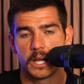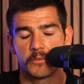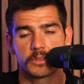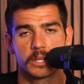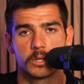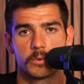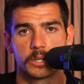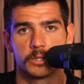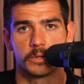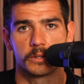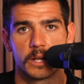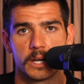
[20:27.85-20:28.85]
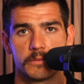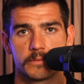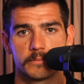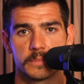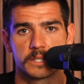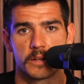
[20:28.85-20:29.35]
Everything you want to do in life
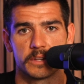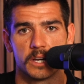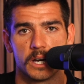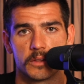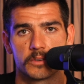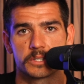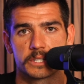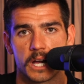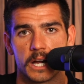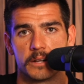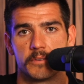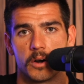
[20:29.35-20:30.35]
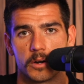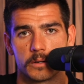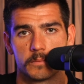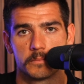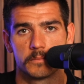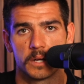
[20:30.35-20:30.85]
is on the other side of hard.